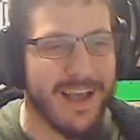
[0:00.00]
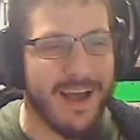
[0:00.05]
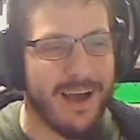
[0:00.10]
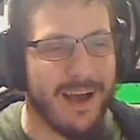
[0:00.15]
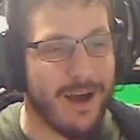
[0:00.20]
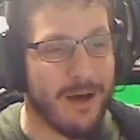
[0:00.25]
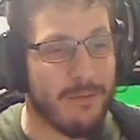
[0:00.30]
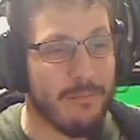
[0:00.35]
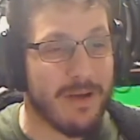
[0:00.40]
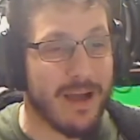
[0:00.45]

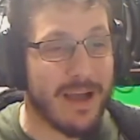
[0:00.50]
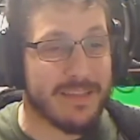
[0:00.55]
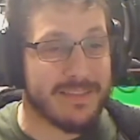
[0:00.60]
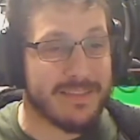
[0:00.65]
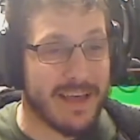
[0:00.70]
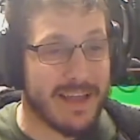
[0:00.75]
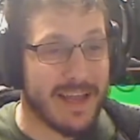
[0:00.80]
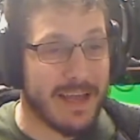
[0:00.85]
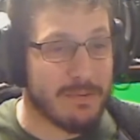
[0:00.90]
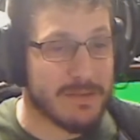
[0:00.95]
Um, I,
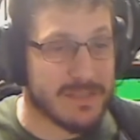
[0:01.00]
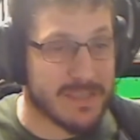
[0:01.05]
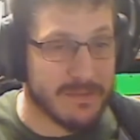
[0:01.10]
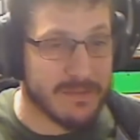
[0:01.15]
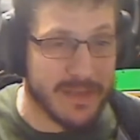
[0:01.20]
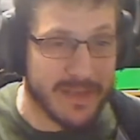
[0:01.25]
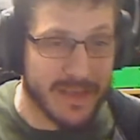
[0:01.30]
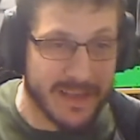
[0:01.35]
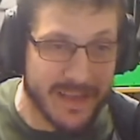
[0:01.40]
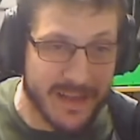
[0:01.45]
that happens to
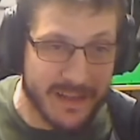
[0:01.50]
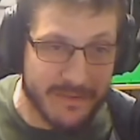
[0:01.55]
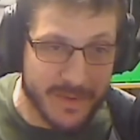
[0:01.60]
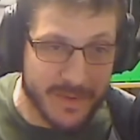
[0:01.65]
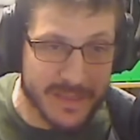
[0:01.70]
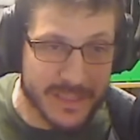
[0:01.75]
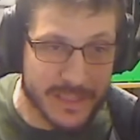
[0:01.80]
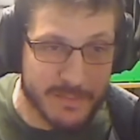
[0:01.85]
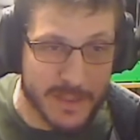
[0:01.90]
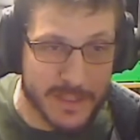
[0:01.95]
me. Again, I've
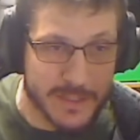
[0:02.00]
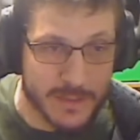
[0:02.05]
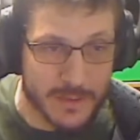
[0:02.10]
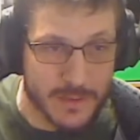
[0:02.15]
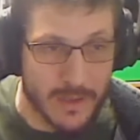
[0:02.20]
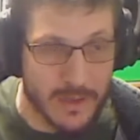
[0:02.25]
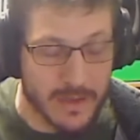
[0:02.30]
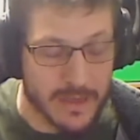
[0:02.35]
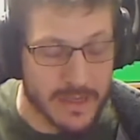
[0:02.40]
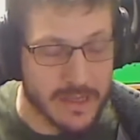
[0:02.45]
been in this space so
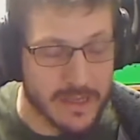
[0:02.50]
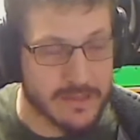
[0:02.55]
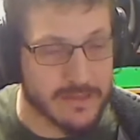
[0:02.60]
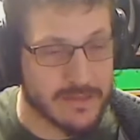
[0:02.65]
long.